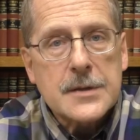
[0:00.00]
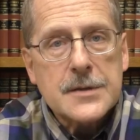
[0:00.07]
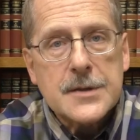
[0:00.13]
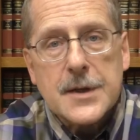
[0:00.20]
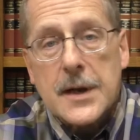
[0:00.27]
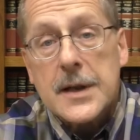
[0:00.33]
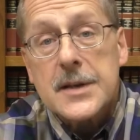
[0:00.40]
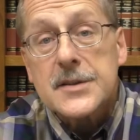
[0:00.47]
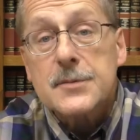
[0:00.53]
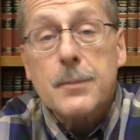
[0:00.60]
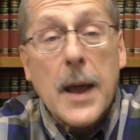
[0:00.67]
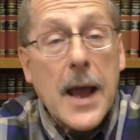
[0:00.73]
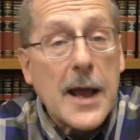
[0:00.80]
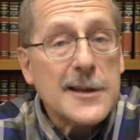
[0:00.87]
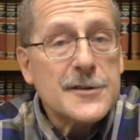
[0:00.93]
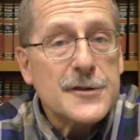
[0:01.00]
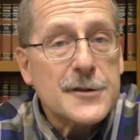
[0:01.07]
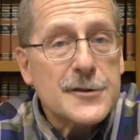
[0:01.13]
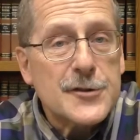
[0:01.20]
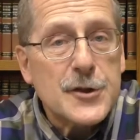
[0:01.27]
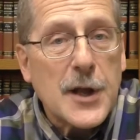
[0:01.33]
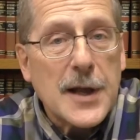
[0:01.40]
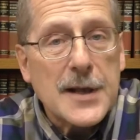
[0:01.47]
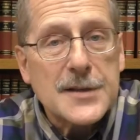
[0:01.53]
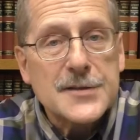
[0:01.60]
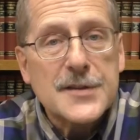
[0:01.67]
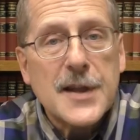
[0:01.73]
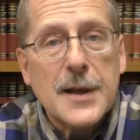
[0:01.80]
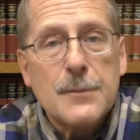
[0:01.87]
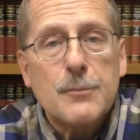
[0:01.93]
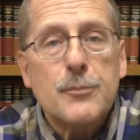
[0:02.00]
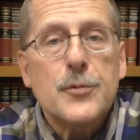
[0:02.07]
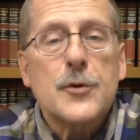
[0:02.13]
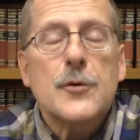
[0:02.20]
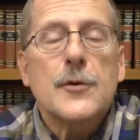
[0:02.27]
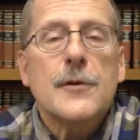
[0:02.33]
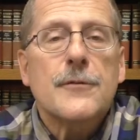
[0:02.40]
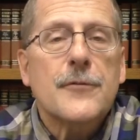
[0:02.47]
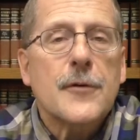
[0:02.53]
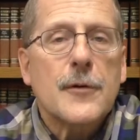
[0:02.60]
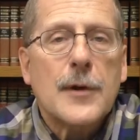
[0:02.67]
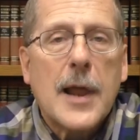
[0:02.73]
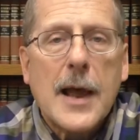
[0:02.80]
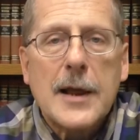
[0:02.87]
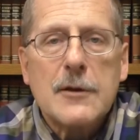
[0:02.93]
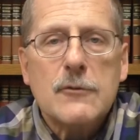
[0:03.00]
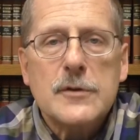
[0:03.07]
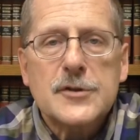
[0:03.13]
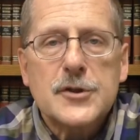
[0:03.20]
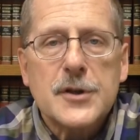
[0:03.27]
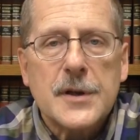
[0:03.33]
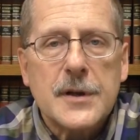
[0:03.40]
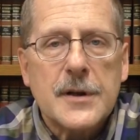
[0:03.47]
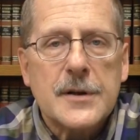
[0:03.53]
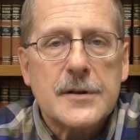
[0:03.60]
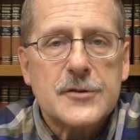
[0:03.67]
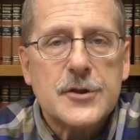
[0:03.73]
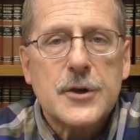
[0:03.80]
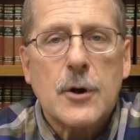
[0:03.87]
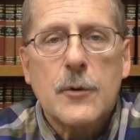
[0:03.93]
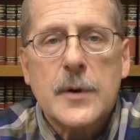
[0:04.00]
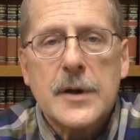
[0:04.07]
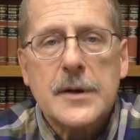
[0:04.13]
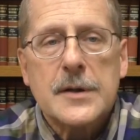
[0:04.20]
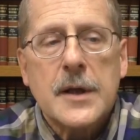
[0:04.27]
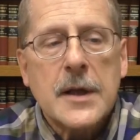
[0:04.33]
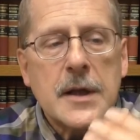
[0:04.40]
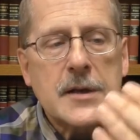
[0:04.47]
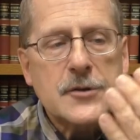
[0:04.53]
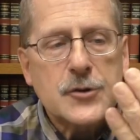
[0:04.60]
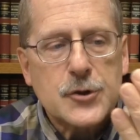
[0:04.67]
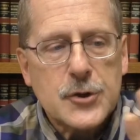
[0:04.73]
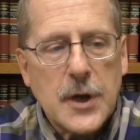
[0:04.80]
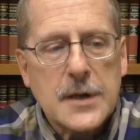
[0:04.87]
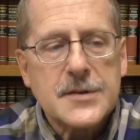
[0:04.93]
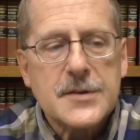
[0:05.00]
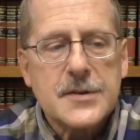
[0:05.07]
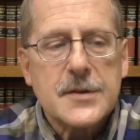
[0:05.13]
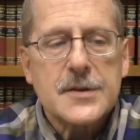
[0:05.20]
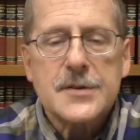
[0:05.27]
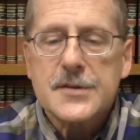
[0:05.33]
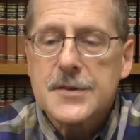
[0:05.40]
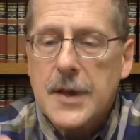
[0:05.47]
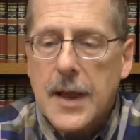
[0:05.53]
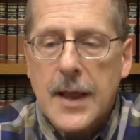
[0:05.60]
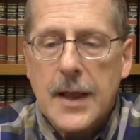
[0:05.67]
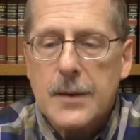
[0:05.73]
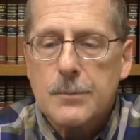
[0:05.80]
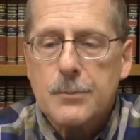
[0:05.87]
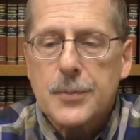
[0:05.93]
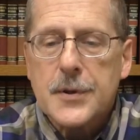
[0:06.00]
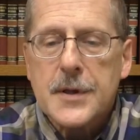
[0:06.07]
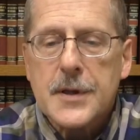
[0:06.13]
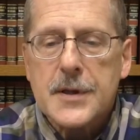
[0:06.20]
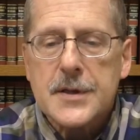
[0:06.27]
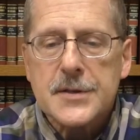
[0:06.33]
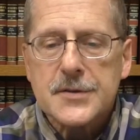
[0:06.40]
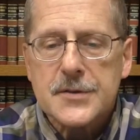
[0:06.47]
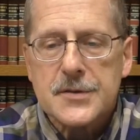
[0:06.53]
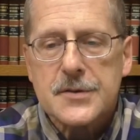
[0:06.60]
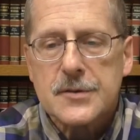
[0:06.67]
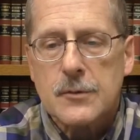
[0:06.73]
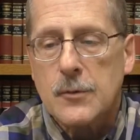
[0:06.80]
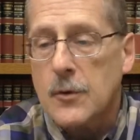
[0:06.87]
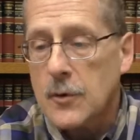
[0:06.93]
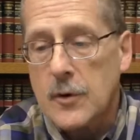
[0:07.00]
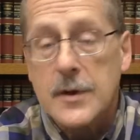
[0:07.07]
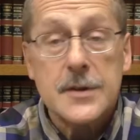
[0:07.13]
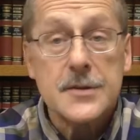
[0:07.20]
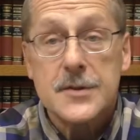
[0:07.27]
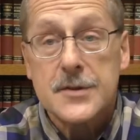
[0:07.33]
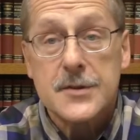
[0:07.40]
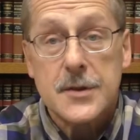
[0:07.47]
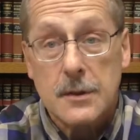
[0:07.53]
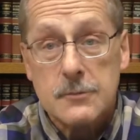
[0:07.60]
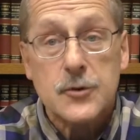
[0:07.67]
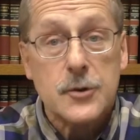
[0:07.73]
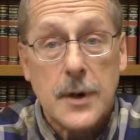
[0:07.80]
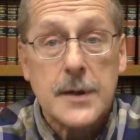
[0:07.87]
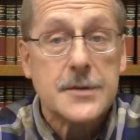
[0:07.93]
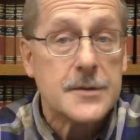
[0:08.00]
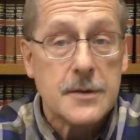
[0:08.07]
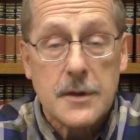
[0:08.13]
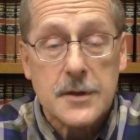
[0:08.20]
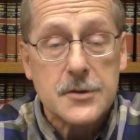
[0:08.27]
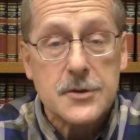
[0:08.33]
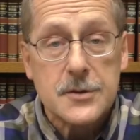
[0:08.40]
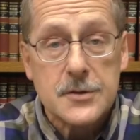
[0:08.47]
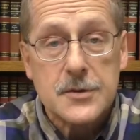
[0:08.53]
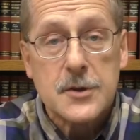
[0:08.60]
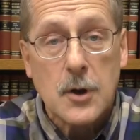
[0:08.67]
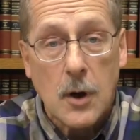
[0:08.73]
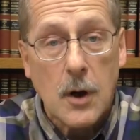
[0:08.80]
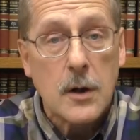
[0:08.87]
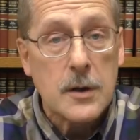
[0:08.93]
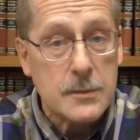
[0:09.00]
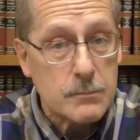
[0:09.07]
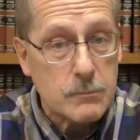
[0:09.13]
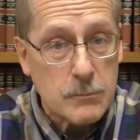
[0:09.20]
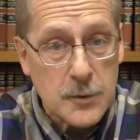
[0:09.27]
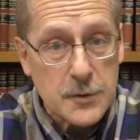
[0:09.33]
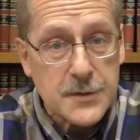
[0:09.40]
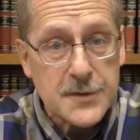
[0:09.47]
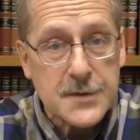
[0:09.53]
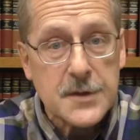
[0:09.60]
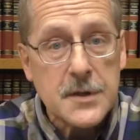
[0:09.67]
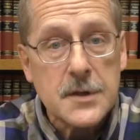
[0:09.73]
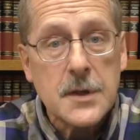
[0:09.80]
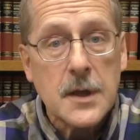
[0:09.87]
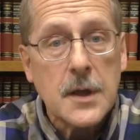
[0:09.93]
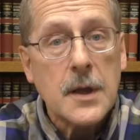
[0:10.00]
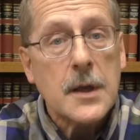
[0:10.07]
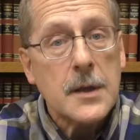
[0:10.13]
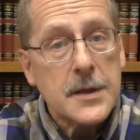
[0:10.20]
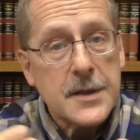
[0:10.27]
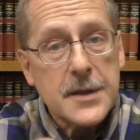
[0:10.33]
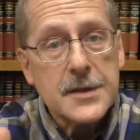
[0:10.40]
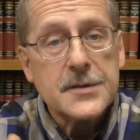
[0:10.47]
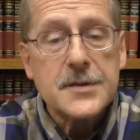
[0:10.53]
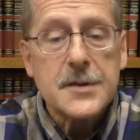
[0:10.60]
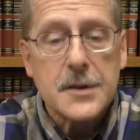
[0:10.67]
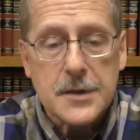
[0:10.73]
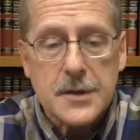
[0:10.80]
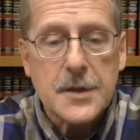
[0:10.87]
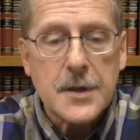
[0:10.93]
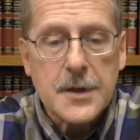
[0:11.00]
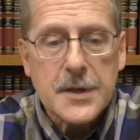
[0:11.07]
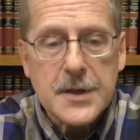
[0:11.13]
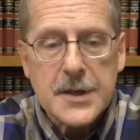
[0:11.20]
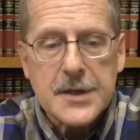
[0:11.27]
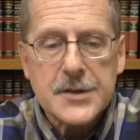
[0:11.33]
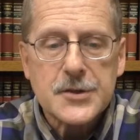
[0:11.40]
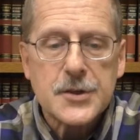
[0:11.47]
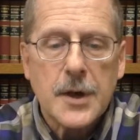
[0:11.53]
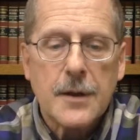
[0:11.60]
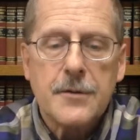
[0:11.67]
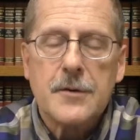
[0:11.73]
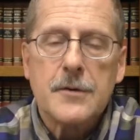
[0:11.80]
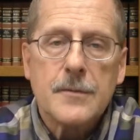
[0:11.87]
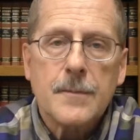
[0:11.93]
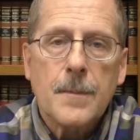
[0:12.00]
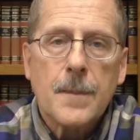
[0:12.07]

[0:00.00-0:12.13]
Today's passage has that beautiful language in it showing justice and peace, or as some translations call it, mercy, kissing each other.